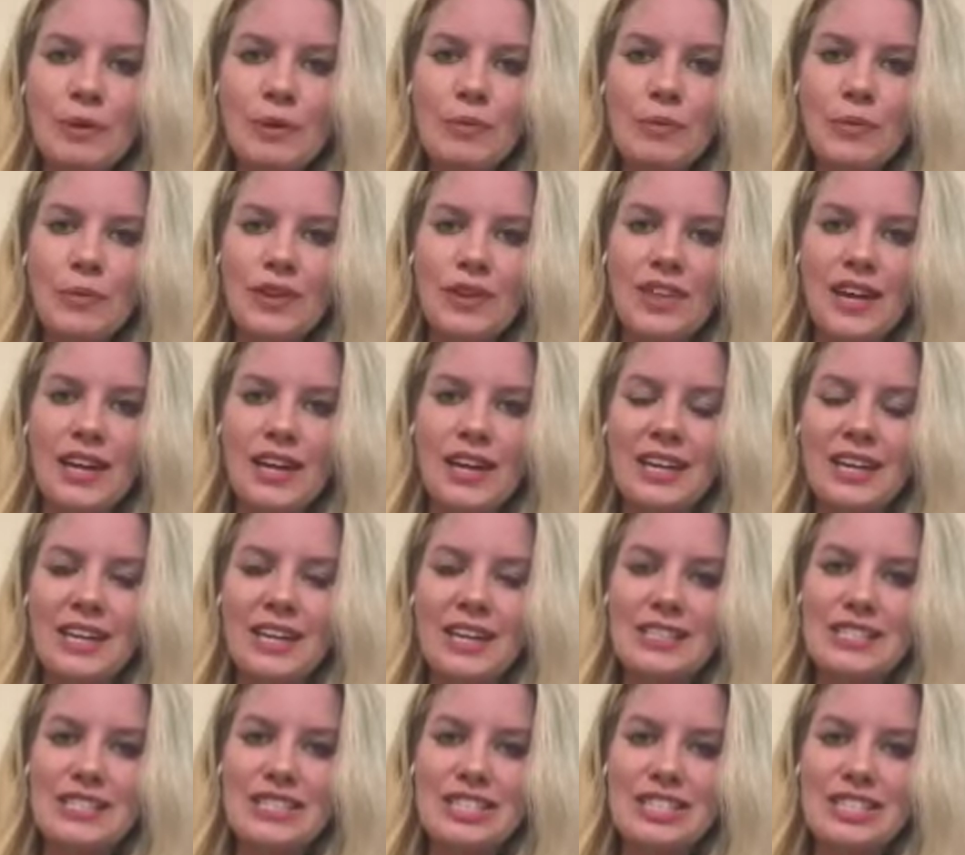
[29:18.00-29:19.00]
people with
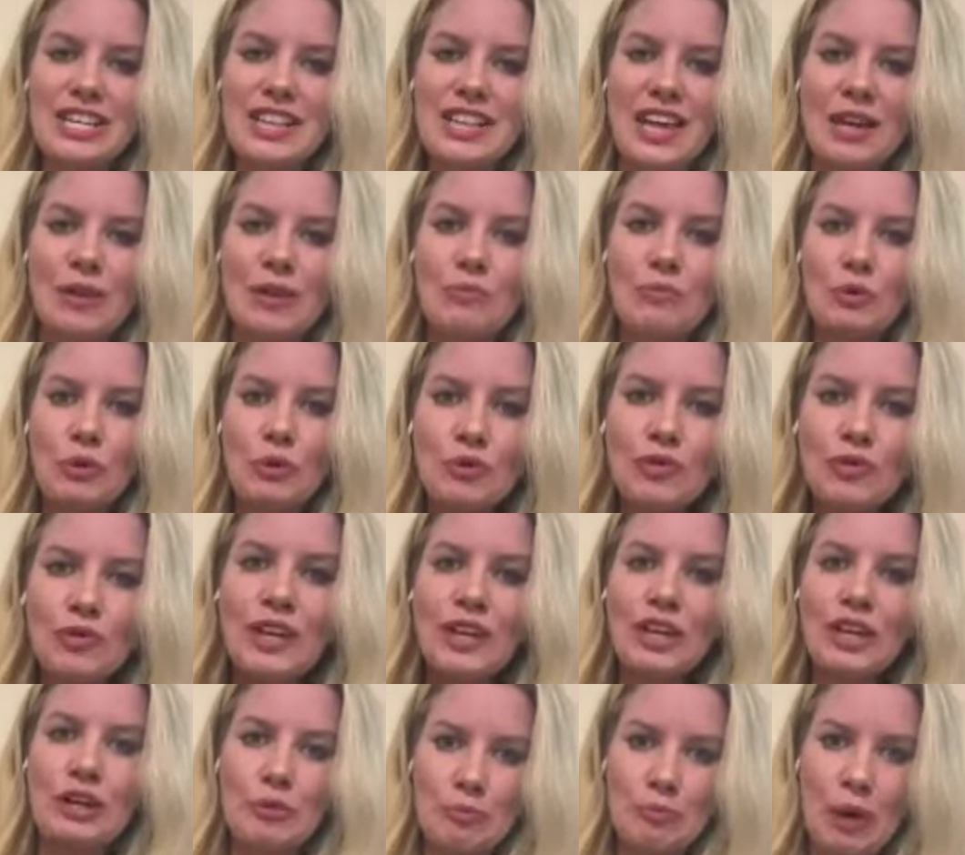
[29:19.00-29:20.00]
ADHD, like
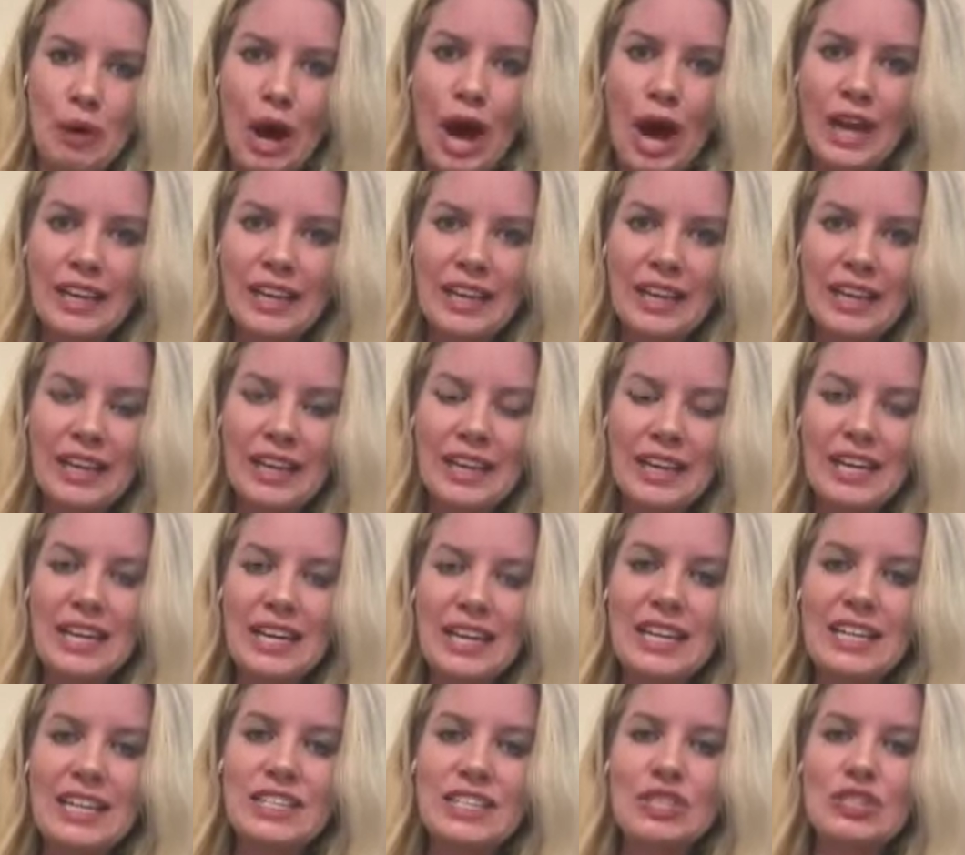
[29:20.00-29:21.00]
moving your body
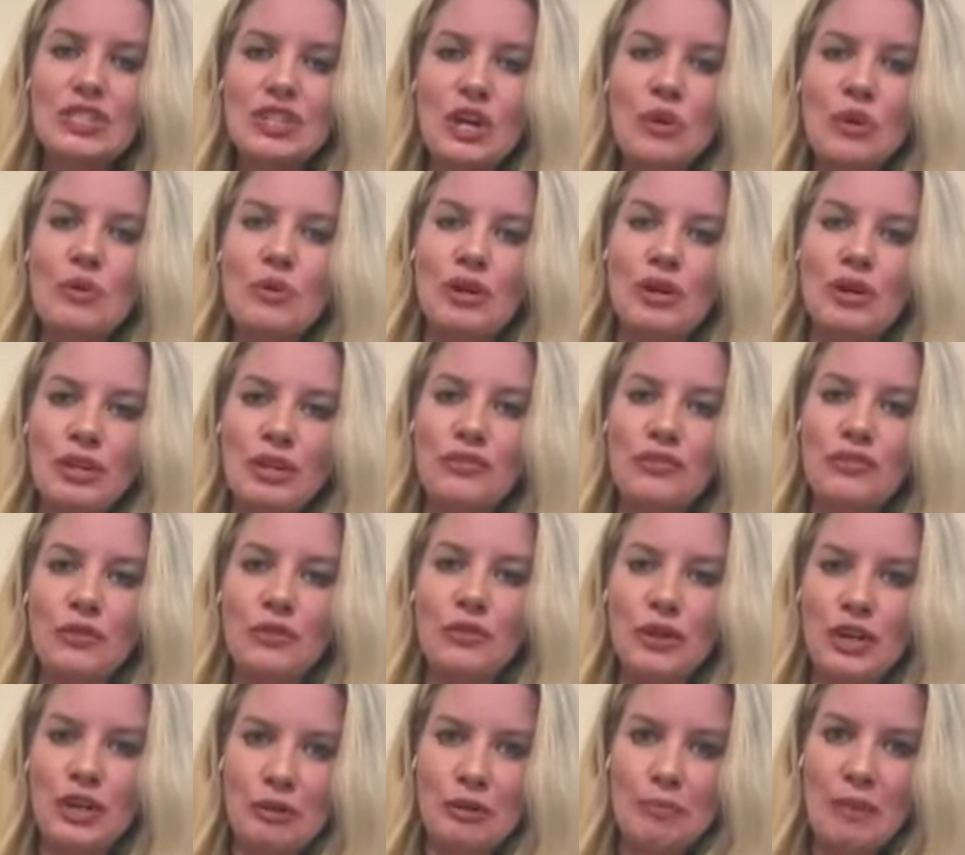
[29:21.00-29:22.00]
is so good
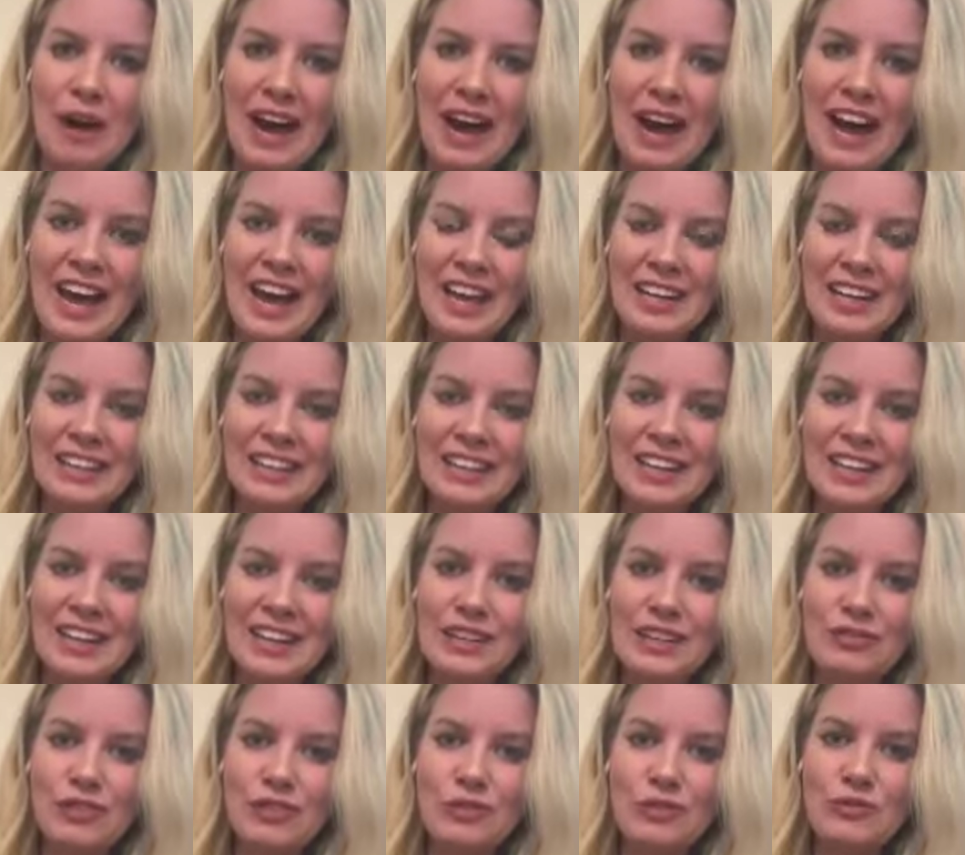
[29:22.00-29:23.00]
for your mind
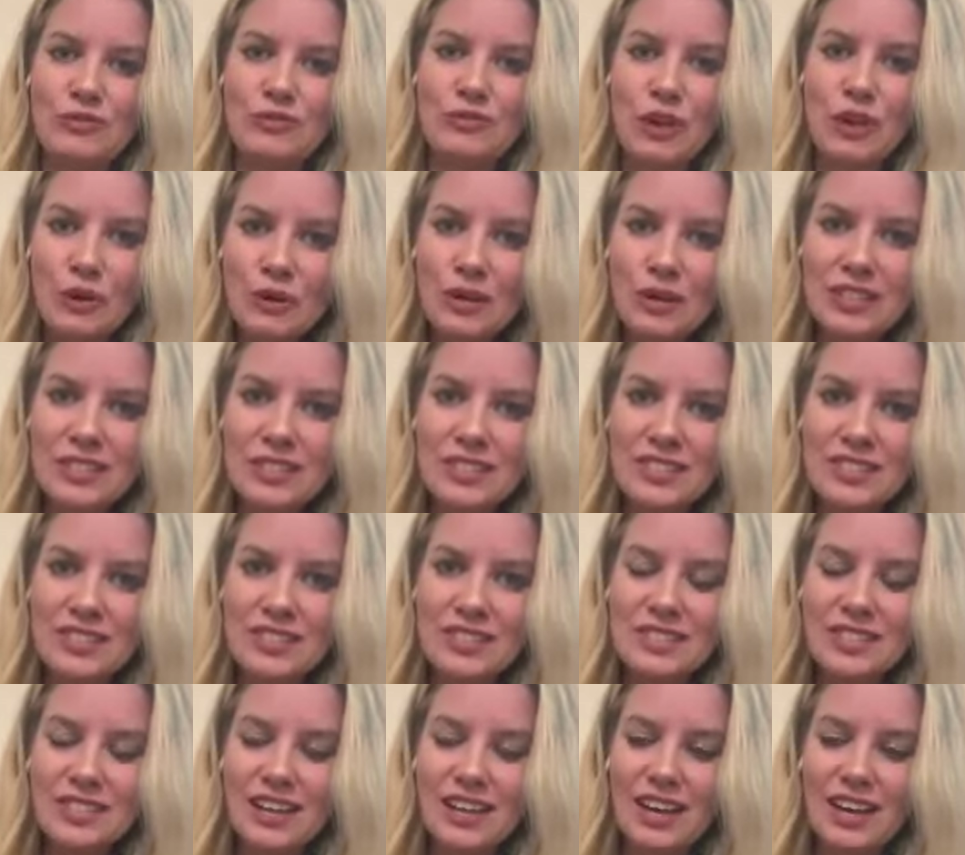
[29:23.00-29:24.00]
that if you focus
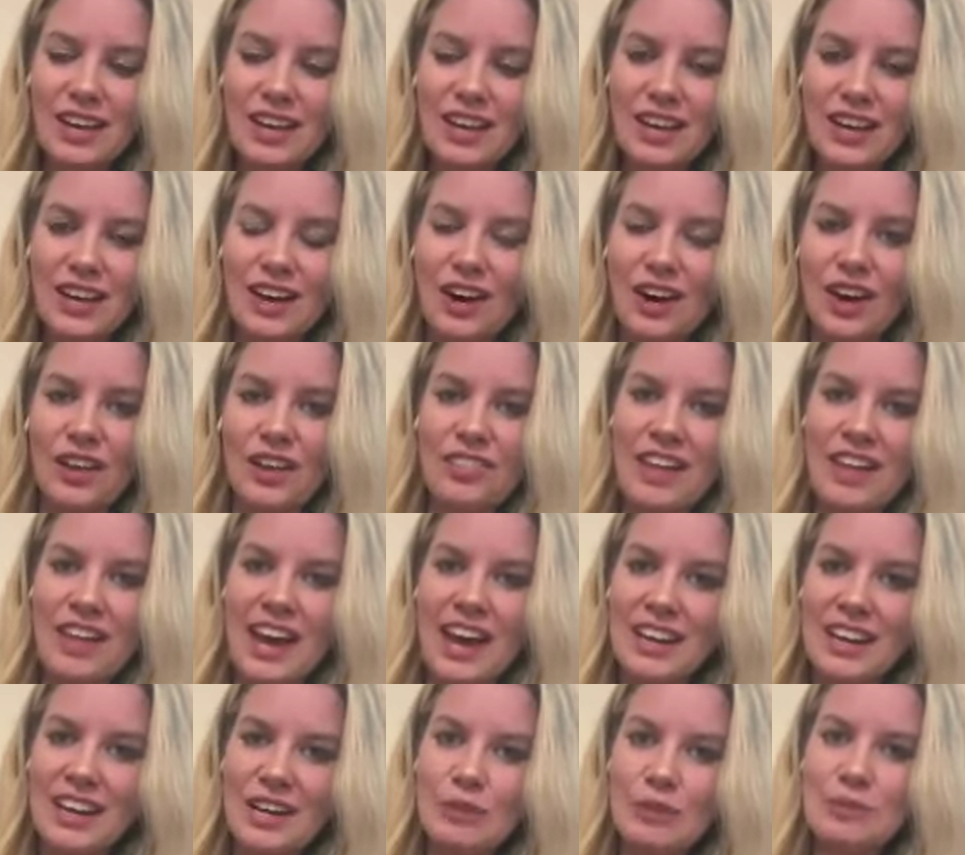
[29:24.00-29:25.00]
on
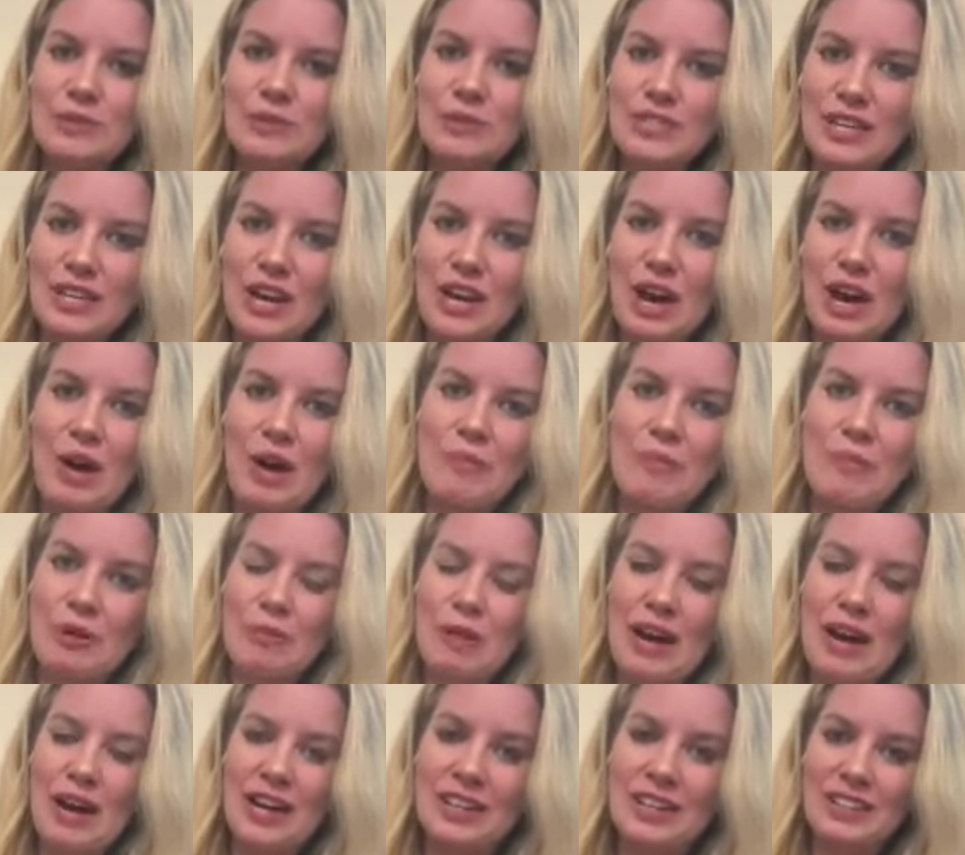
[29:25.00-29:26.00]
that, it helps to calm your
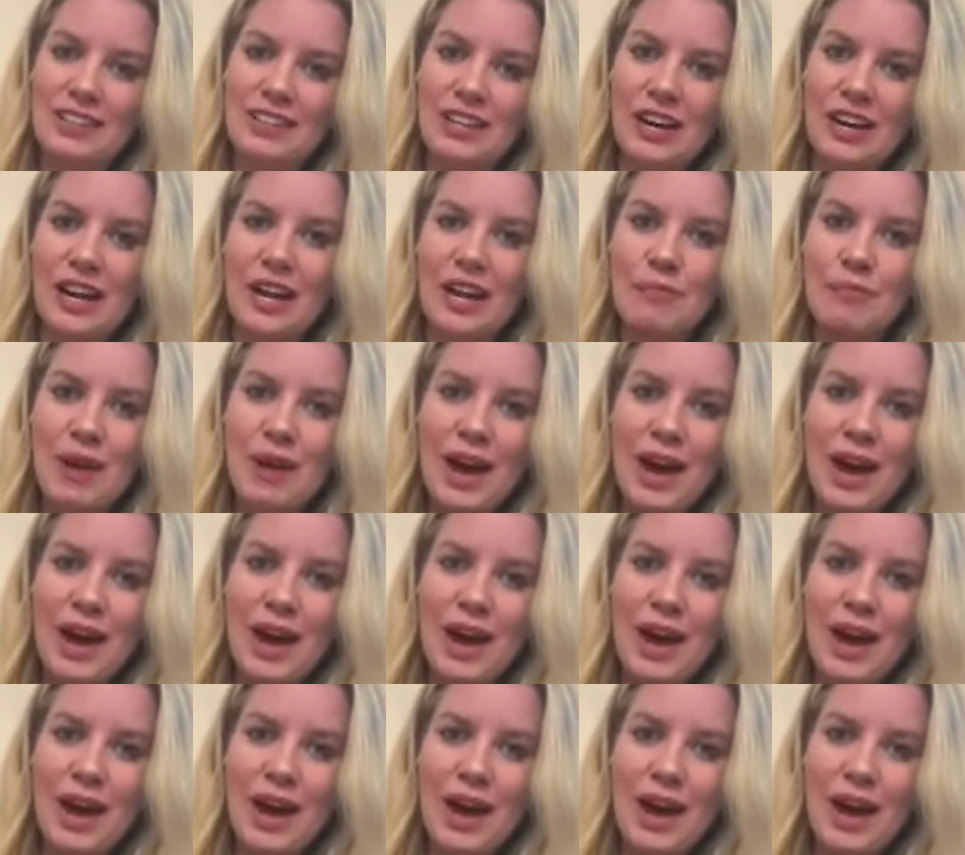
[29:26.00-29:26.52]
mind a lot.